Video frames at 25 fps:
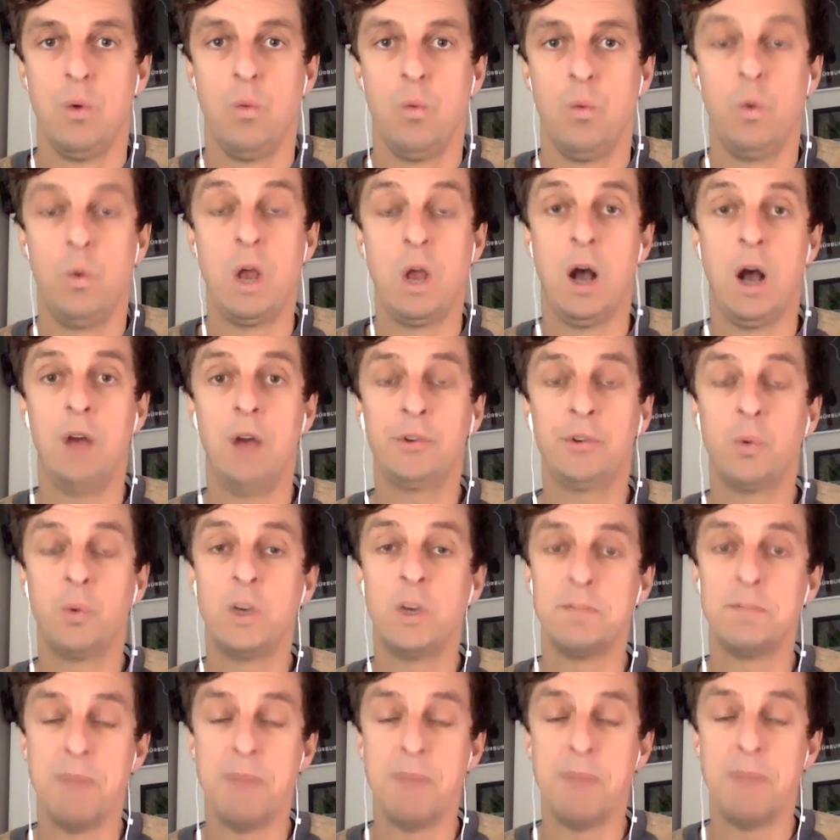We ask
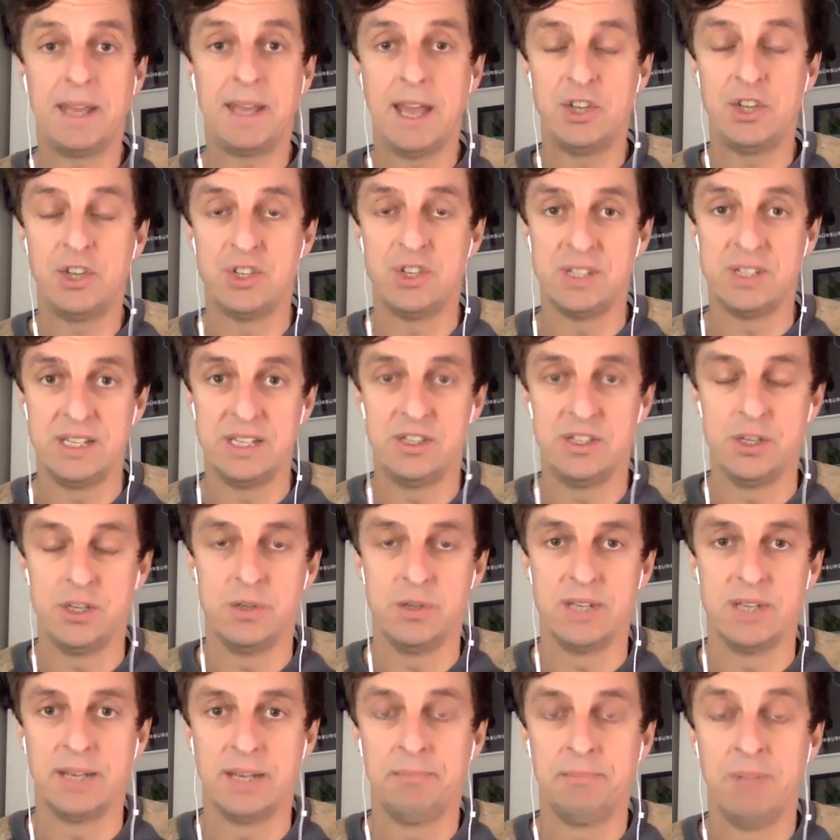which medications he's
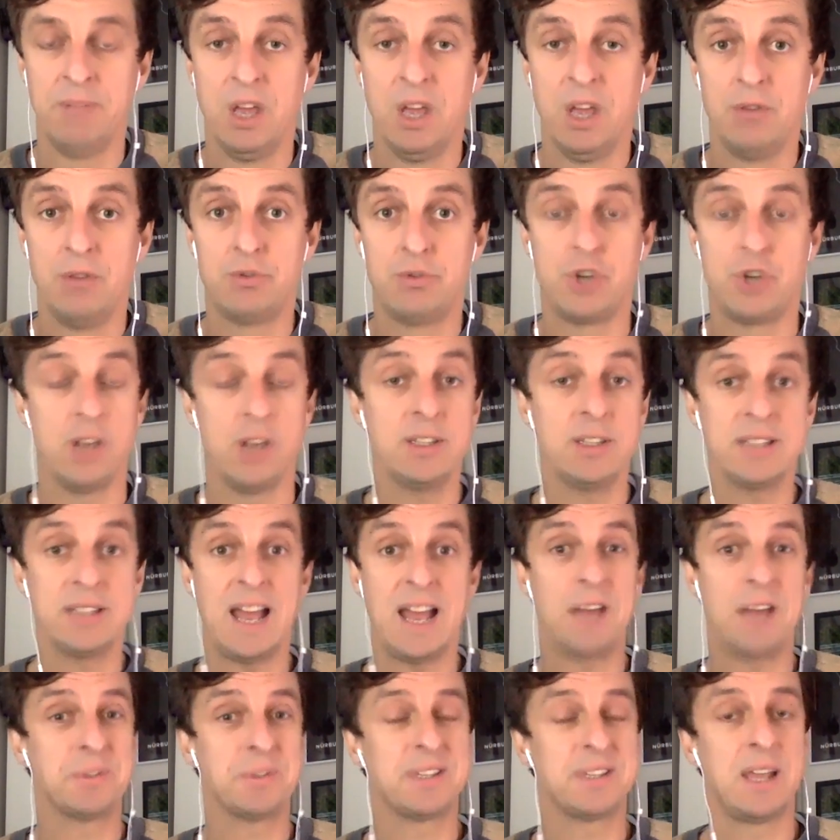using, just
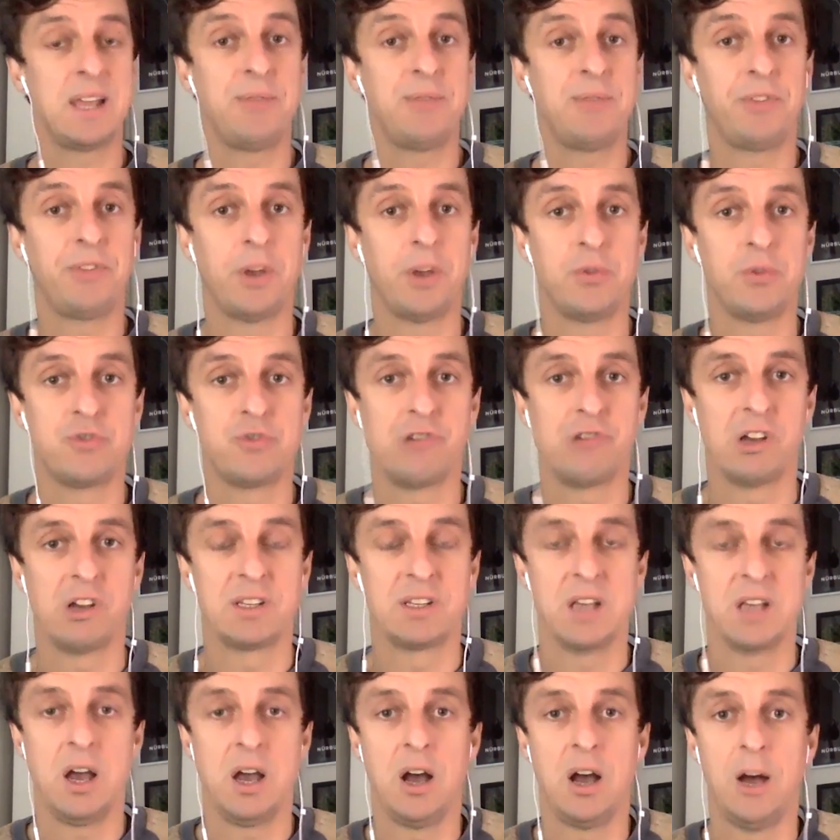how safe those
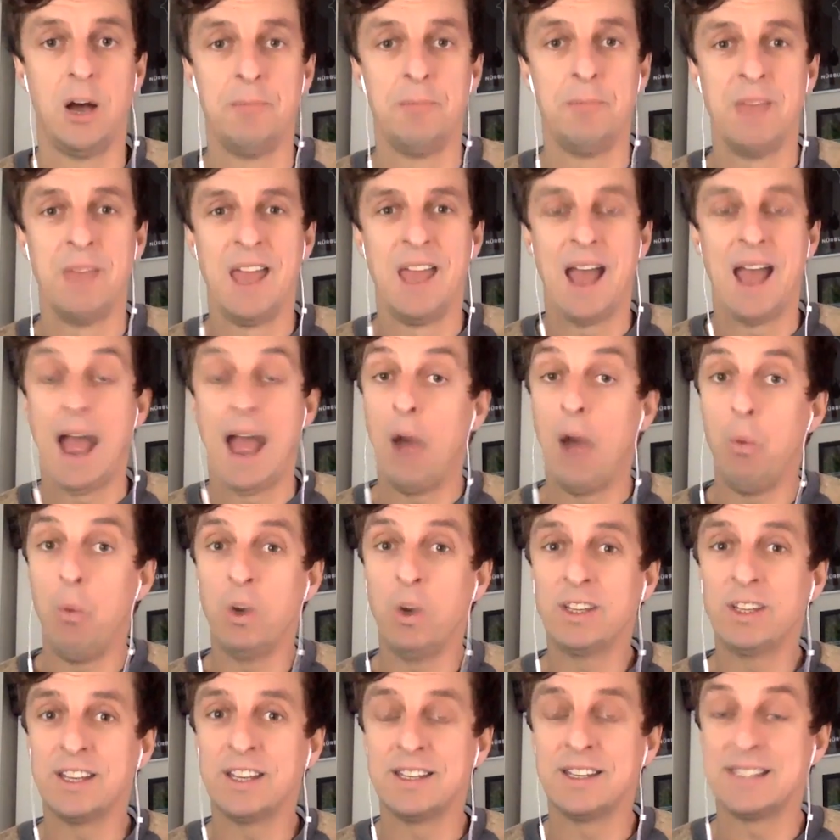drugs are, how
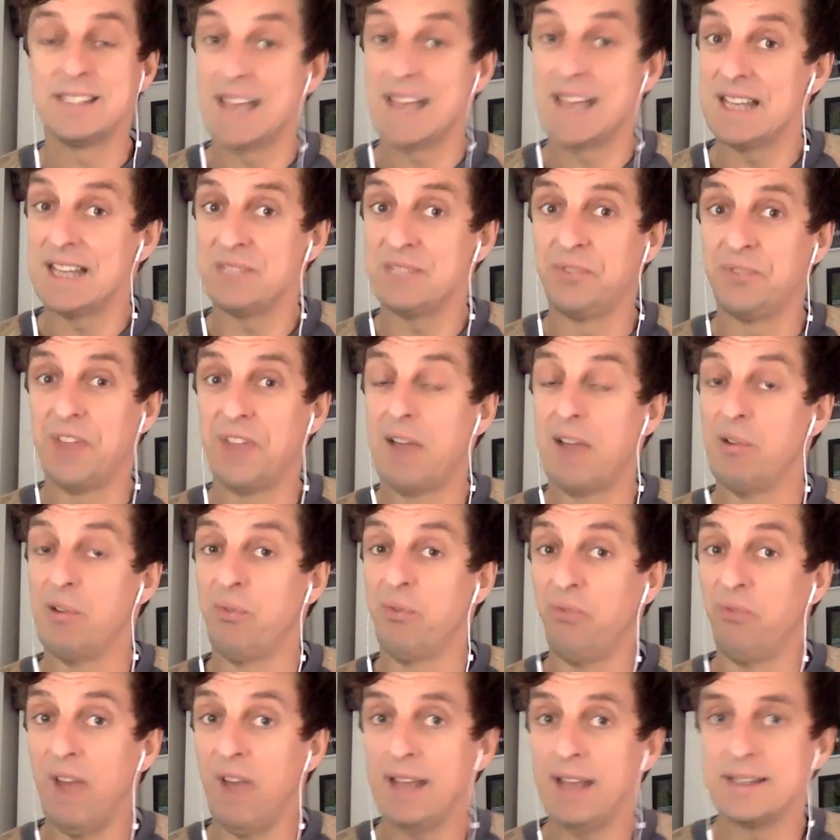one can test their
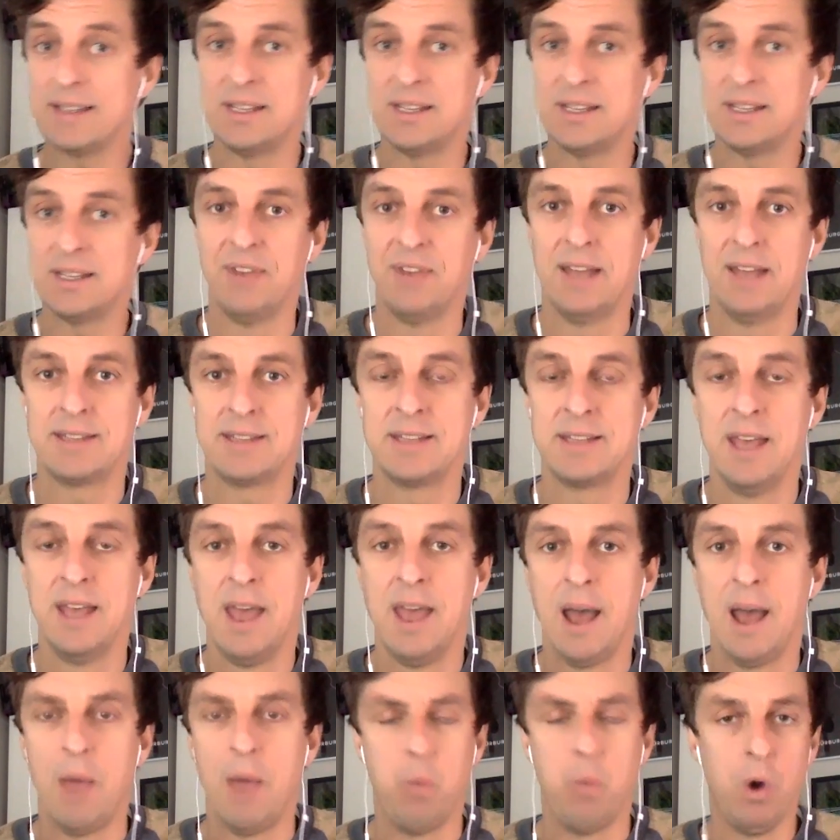effectiveness,
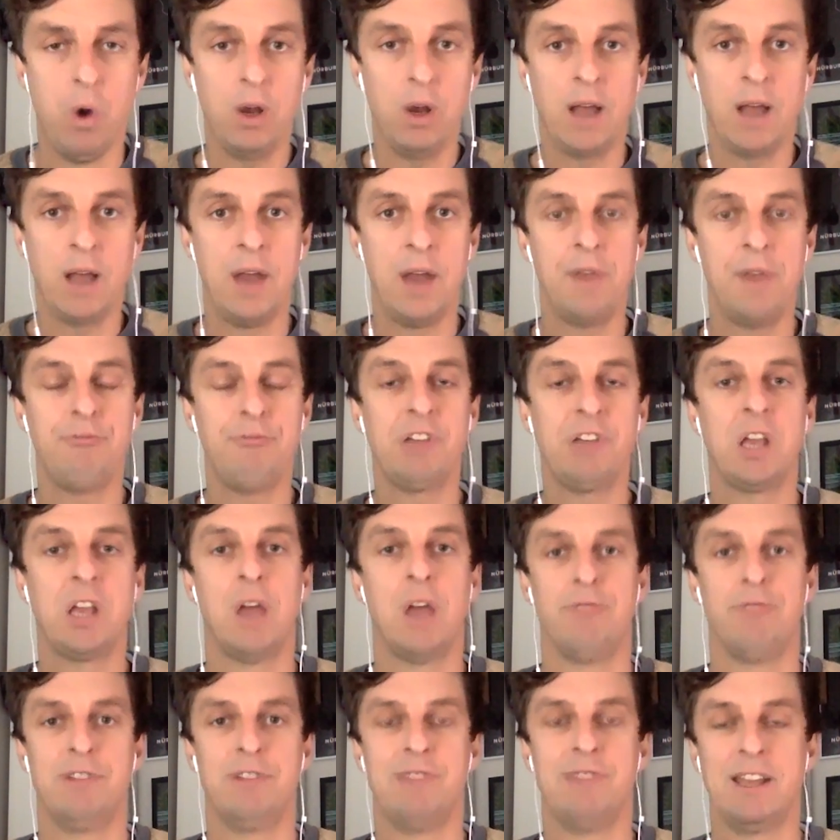and what kind of
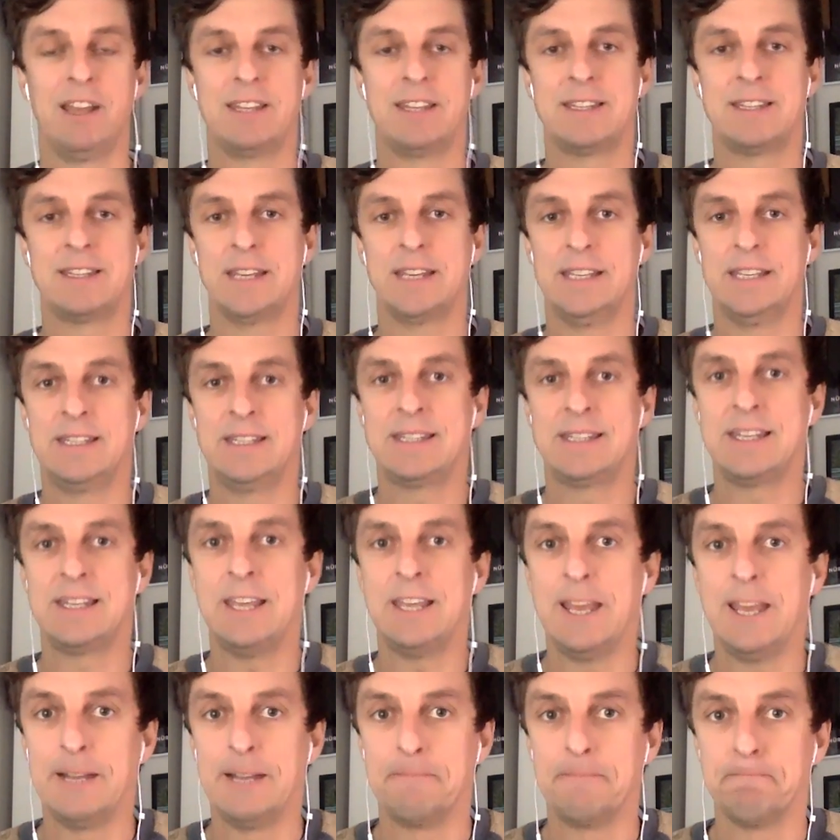recovery rates he's
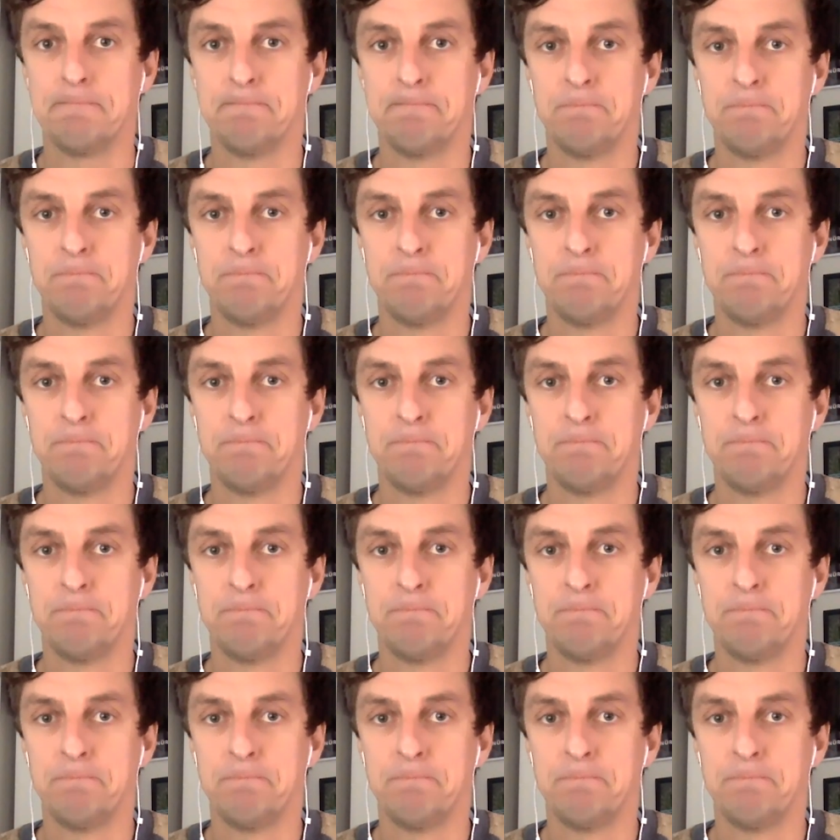seeing.